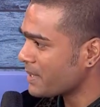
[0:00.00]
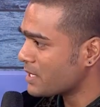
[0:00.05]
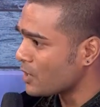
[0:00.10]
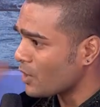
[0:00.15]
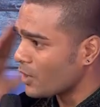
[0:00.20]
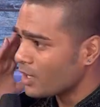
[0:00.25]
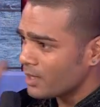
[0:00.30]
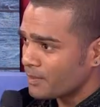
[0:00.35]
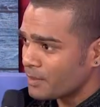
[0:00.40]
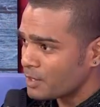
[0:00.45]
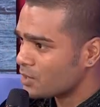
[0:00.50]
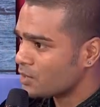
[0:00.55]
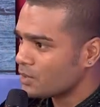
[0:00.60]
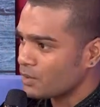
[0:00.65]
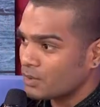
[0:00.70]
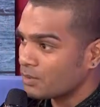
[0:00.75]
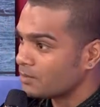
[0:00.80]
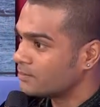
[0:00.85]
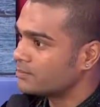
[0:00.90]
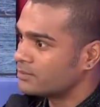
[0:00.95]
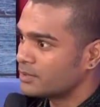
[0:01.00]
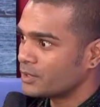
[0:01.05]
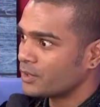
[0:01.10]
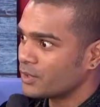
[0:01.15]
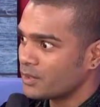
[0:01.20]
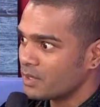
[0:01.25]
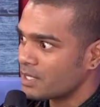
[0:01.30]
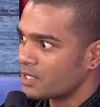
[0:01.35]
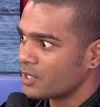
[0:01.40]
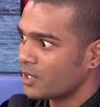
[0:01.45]
It's all about so you
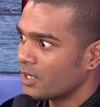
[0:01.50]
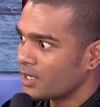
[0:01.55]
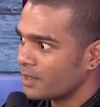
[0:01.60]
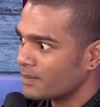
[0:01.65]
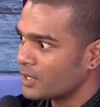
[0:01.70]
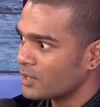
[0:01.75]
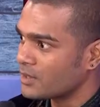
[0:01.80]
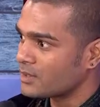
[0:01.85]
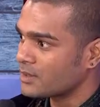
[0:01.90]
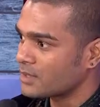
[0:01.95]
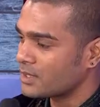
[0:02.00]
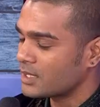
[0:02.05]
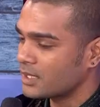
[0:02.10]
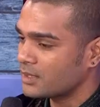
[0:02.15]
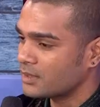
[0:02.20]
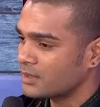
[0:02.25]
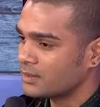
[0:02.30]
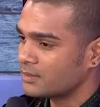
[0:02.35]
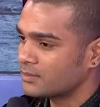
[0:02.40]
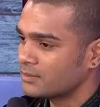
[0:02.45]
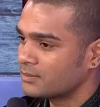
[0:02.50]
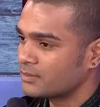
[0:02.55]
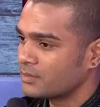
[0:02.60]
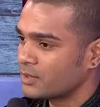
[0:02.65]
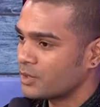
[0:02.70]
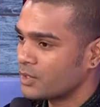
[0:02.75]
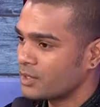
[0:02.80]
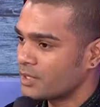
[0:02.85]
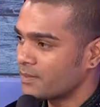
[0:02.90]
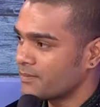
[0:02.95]
know it's all about the
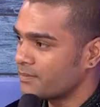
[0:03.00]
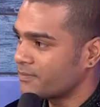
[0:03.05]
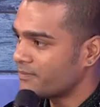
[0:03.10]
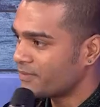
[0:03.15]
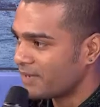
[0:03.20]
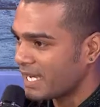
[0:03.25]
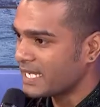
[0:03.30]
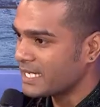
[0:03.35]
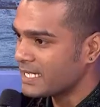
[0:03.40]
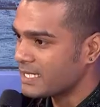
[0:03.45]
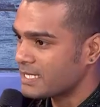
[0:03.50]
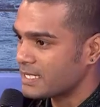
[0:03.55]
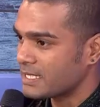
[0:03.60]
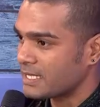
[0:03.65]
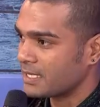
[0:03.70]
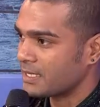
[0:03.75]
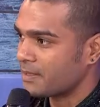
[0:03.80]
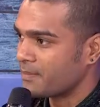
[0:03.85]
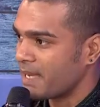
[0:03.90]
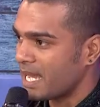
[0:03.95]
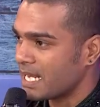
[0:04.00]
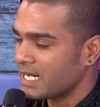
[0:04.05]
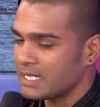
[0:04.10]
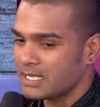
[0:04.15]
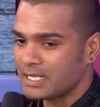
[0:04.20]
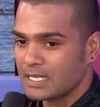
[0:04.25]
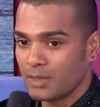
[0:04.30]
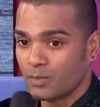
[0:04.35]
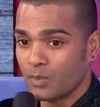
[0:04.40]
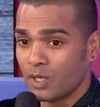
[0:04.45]
you know the fights and the
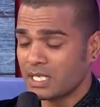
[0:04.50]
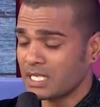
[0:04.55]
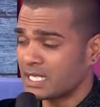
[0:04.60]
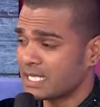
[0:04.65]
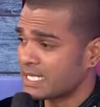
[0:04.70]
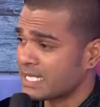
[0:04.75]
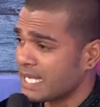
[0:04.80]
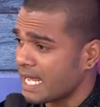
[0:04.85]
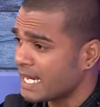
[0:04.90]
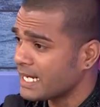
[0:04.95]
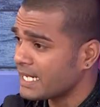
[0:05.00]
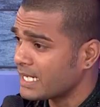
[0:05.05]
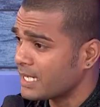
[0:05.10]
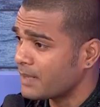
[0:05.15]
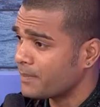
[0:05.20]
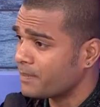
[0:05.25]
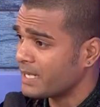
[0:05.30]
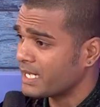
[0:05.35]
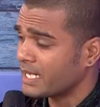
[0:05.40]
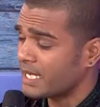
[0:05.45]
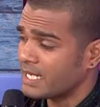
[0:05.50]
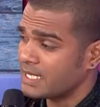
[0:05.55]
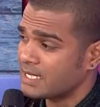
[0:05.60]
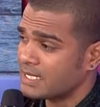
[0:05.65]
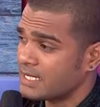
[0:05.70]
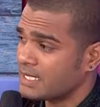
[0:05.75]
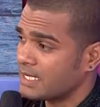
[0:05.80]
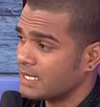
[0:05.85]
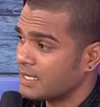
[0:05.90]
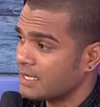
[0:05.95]
battles and what she's standing up
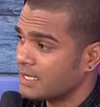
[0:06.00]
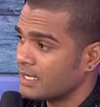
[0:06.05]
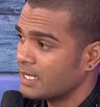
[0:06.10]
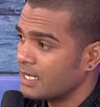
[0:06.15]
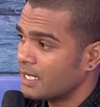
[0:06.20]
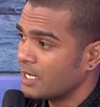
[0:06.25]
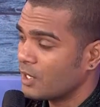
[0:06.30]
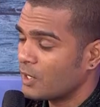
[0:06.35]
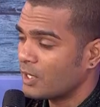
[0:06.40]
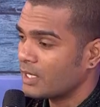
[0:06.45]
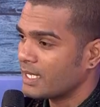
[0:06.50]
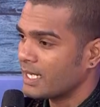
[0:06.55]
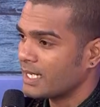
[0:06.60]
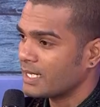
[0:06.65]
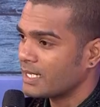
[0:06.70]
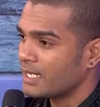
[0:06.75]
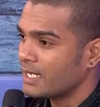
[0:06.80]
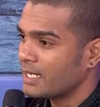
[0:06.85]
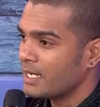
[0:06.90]
against and all that.